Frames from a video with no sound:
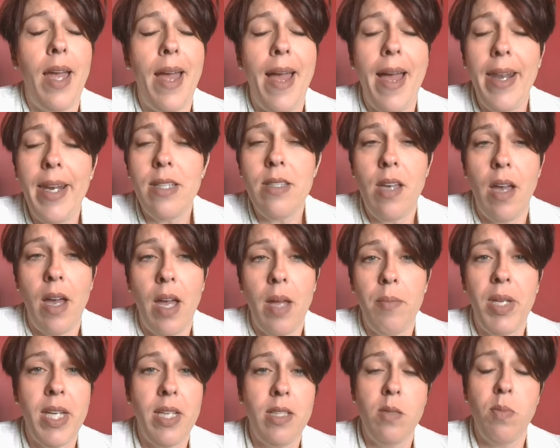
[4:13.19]

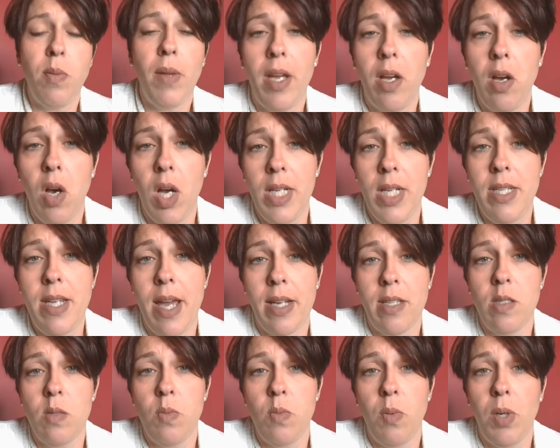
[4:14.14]
Anytime kids play
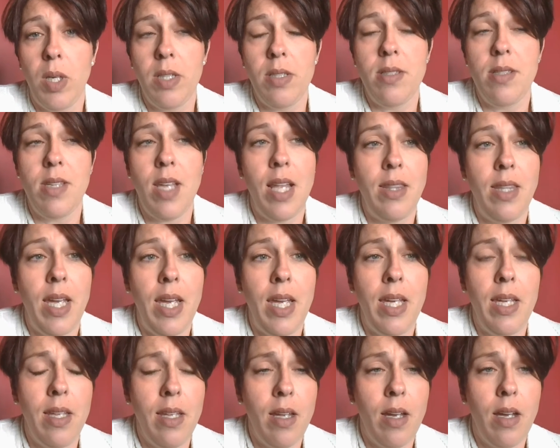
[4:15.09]
contact sports and
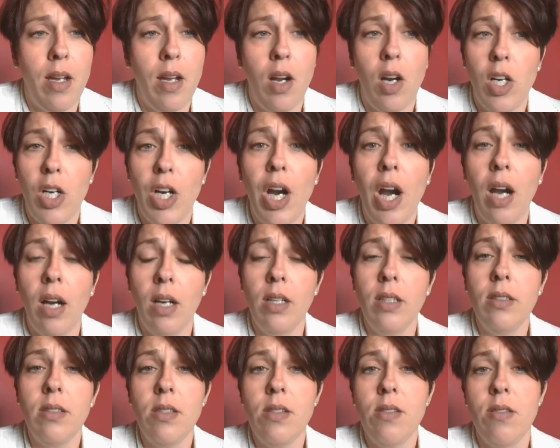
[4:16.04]
they are
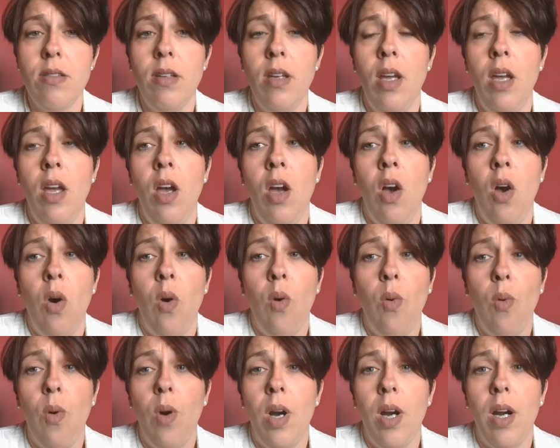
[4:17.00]
hurt
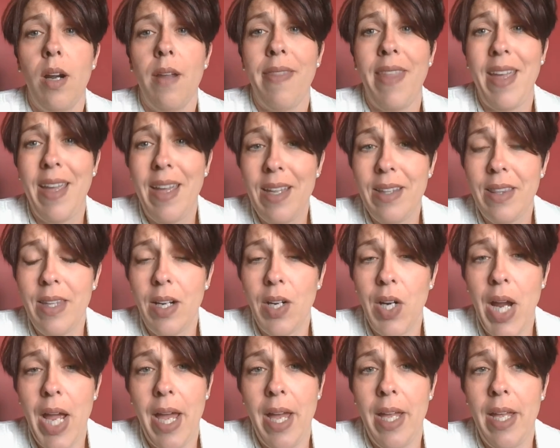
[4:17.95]
or they hit their
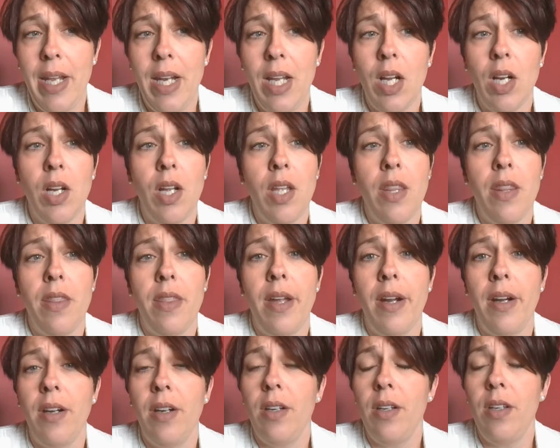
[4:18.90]
head,
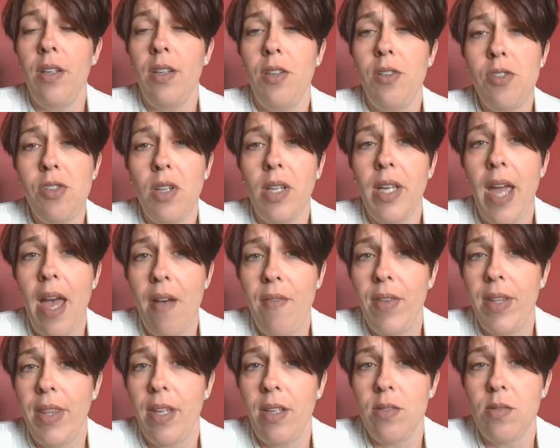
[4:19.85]
they're usually
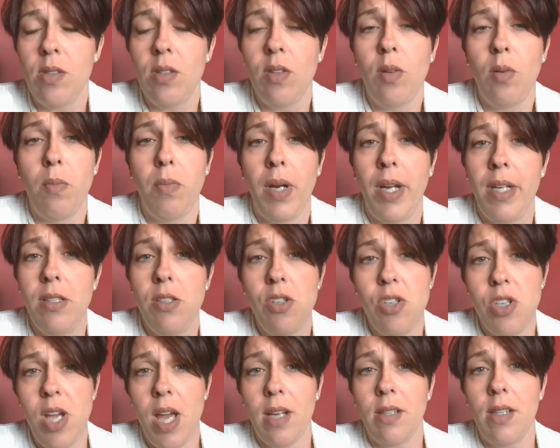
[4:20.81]
having those little brains
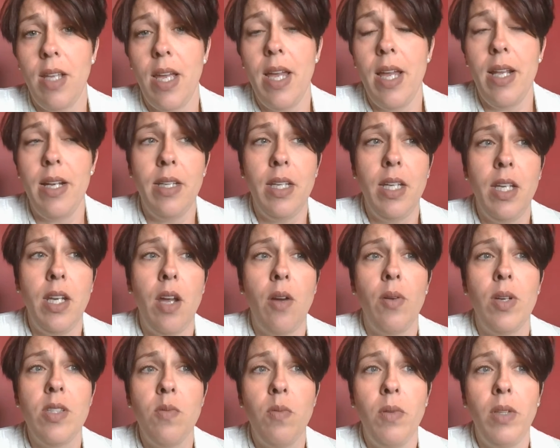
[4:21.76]
checked. And,
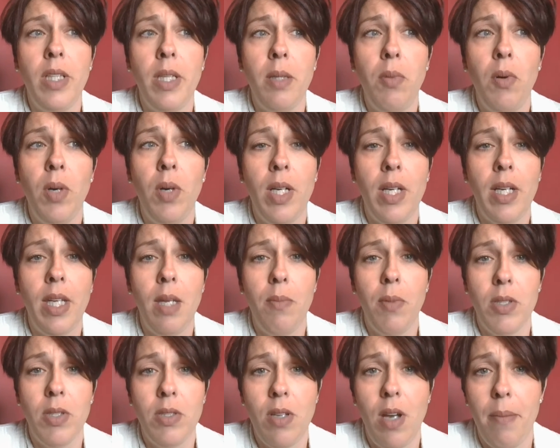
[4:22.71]
it's really important to
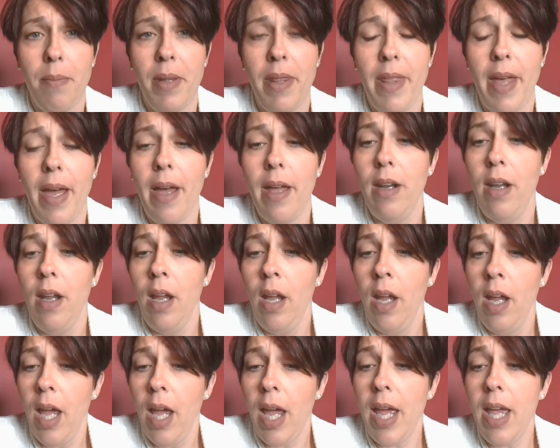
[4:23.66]
keep on top of that.
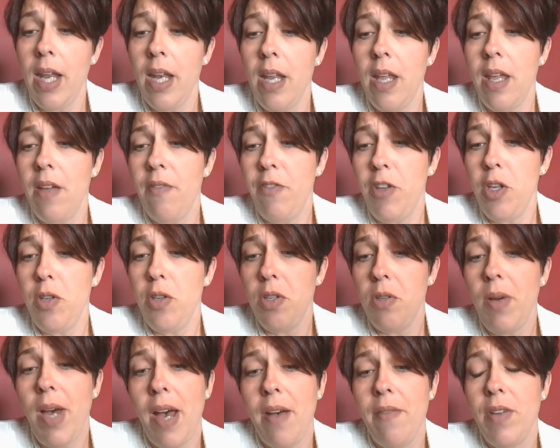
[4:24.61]
And if you
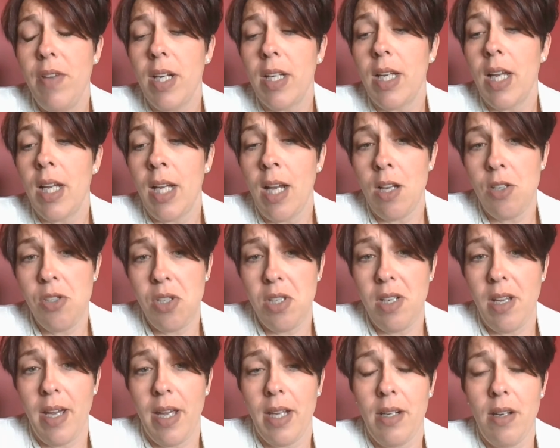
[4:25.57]
do have a concussion
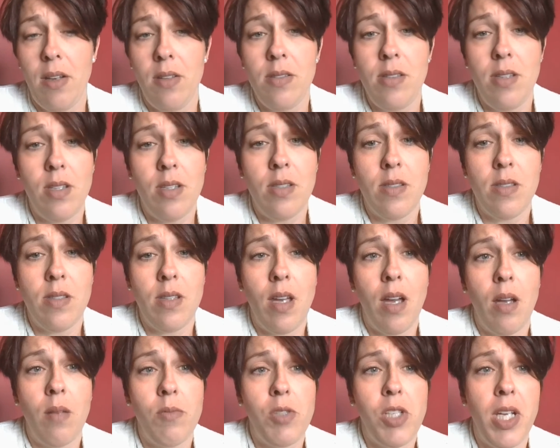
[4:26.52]
diagnosis,
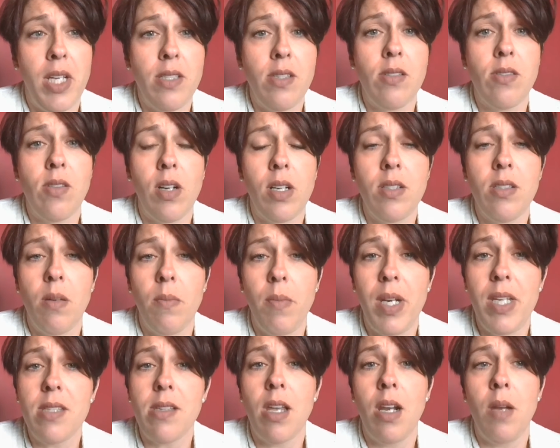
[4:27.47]
chances are
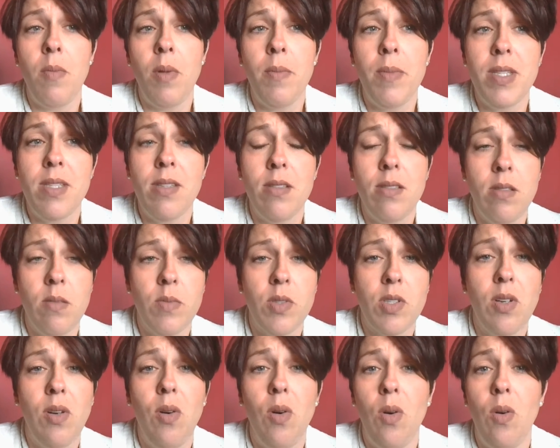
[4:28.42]
somebody's going to be missing some
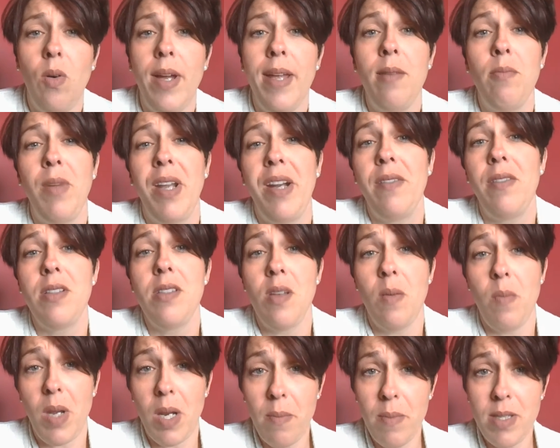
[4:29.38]
school. And whenever
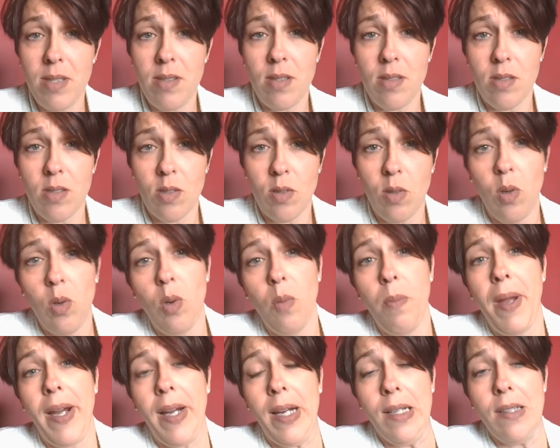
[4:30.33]
somebody misses school,
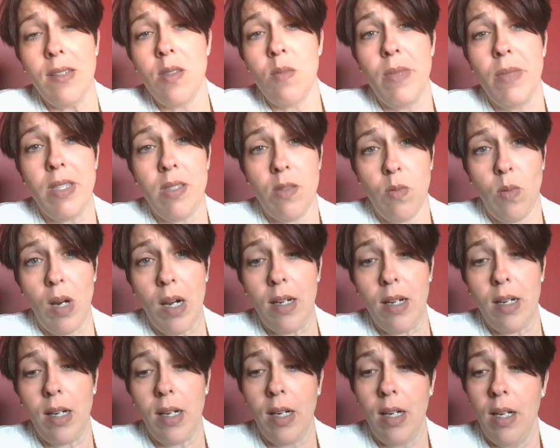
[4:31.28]
parents miss
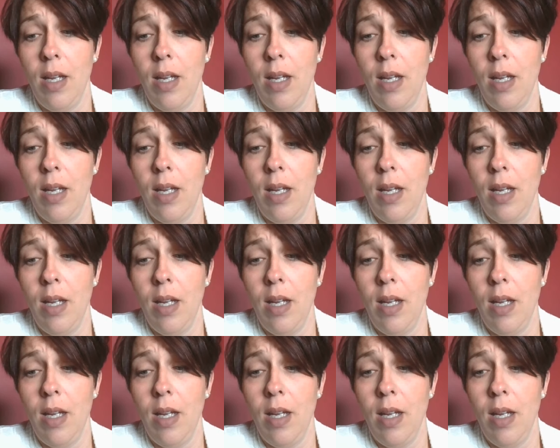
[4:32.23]
work.